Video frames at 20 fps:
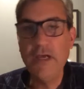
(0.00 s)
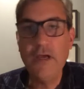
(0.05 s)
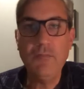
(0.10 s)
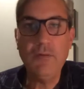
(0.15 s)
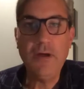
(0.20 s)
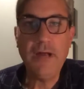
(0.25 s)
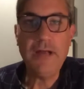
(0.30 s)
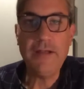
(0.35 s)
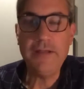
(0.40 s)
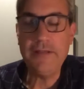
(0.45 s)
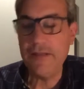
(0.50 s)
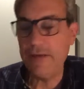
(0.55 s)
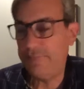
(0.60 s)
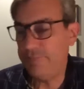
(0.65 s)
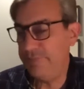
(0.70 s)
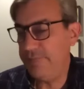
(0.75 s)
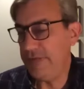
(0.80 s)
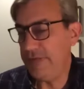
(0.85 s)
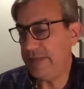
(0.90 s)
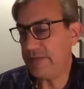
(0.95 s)
while a
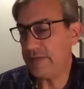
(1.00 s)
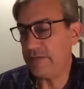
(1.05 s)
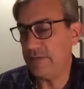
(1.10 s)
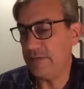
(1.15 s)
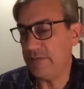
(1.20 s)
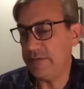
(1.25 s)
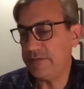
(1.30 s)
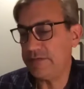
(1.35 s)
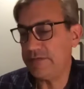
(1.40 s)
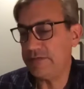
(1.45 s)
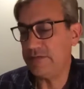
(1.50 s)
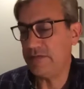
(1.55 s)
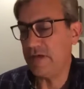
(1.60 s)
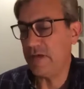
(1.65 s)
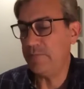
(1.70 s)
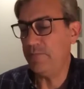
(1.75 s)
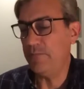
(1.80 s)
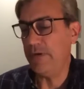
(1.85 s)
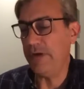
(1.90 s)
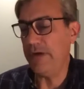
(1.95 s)
vehicle
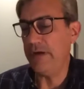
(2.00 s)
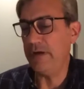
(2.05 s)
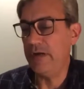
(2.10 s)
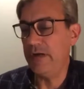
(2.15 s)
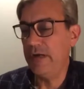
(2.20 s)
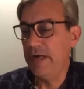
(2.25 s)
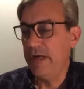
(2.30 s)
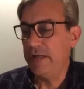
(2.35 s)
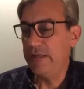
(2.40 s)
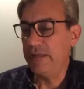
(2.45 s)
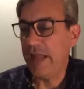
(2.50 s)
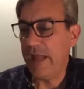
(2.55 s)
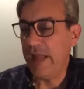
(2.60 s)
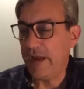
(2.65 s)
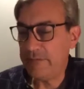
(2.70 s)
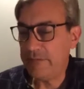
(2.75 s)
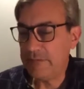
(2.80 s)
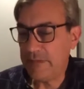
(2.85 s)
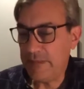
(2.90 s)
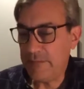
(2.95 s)
somewhere
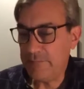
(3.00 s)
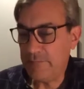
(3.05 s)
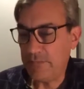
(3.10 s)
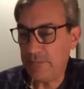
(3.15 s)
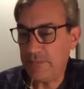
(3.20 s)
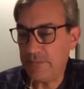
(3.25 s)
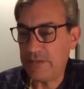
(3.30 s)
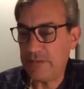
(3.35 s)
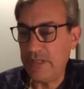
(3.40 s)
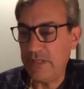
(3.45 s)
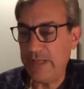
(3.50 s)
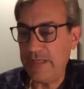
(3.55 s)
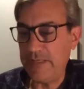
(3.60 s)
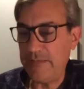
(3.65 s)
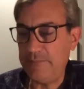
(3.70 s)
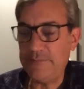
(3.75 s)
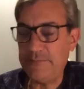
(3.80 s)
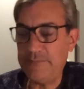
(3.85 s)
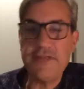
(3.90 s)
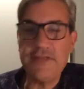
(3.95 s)
loudly
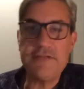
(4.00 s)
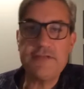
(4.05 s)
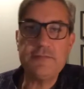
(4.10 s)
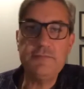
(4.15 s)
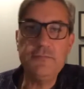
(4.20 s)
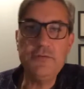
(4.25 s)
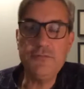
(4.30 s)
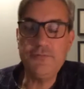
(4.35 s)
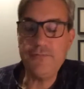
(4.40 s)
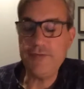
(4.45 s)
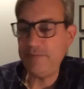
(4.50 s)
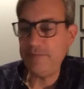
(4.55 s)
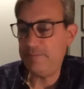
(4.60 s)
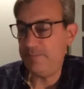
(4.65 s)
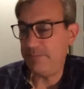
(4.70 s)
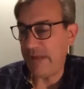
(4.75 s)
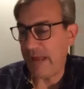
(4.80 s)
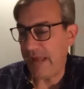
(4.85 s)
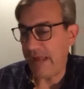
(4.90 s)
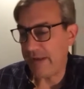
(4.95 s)
proclaims it's moving
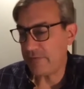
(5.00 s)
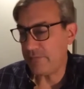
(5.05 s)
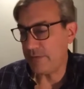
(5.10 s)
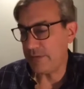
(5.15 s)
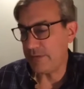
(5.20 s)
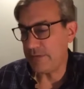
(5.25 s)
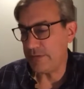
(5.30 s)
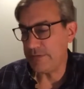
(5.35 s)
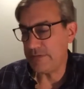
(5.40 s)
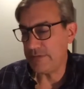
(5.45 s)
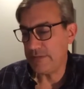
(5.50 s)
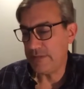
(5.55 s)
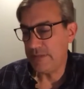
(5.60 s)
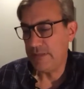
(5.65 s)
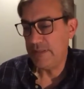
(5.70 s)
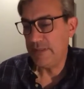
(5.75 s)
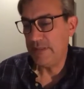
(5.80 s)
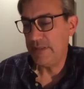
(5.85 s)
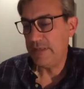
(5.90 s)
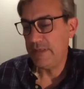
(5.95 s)
backward
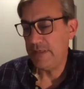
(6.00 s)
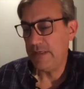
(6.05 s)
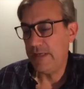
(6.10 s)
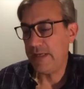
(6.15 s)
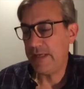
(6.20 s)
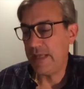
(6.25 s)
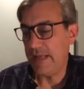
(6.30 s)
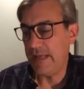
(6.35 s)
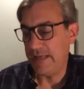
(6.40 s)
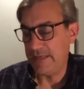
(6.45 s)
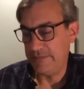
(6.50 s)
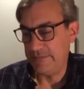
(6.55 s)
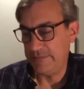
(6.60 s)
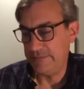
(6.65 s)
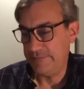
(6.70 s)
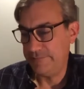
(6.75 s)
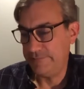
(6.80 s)
again.